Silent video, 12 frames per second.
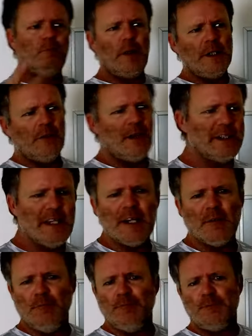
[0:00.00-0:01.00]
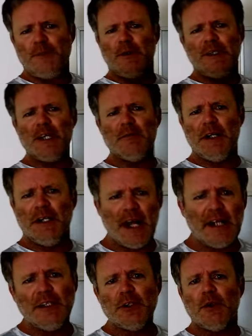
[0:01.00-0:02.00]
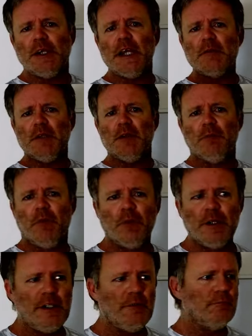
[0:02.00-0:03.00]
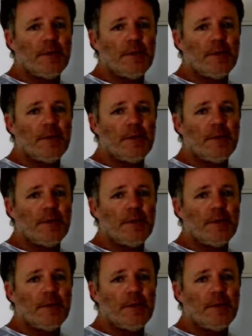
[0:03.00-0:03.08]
When do I get them? Do I get them at night? Do I get them in the morning?